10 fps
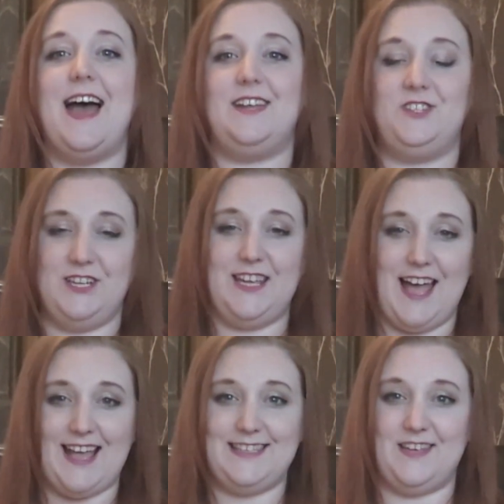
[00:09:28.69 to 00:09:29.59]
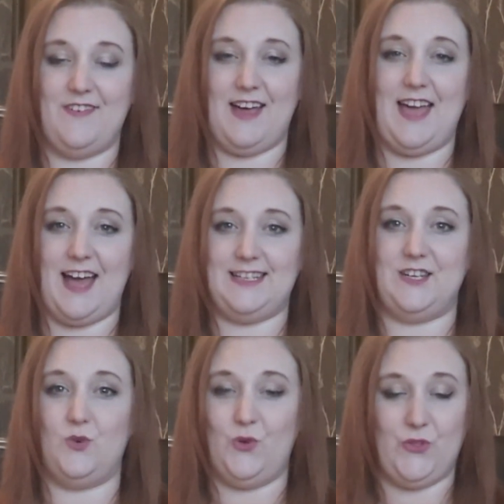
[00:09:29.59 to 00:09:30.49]
and she asked if I had
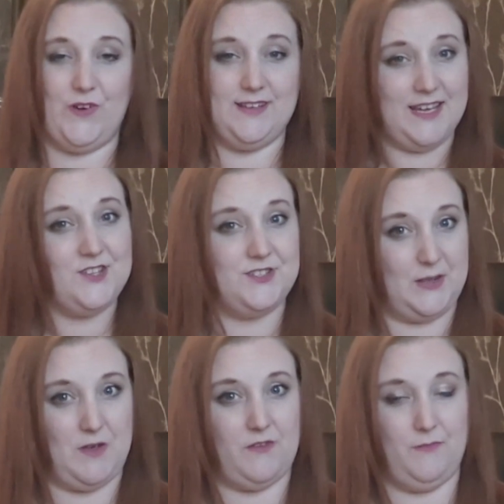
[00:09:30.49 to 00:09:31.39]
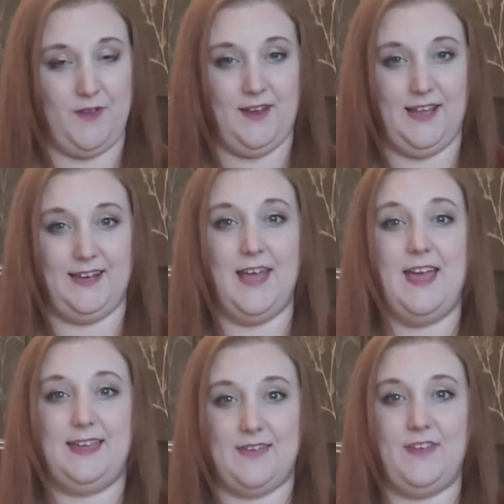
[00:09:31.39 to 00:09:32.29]
an authorisation email from Merlin
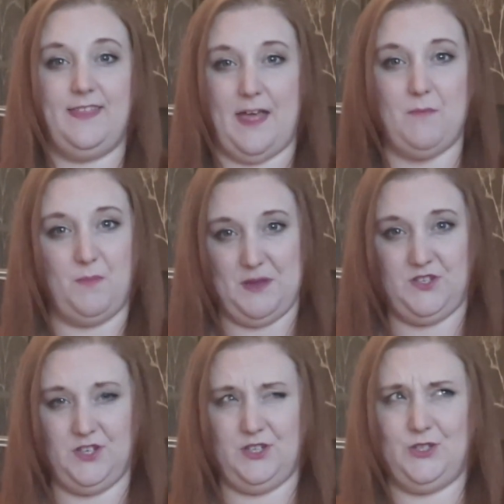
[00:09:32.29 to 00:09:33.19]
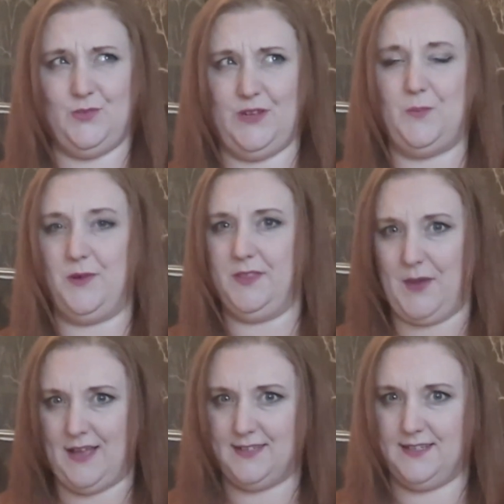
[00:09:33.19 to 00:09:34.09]
giving them permission to reprint the
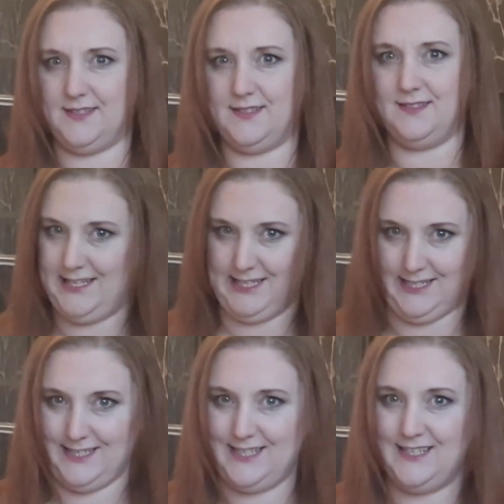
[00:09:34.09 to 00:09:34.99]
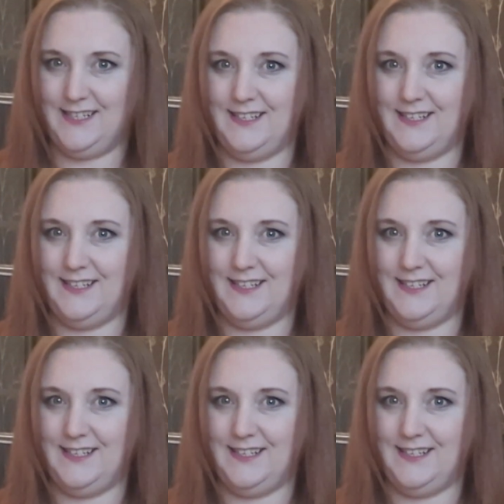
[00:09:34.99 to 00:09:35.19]
passes. I didn't.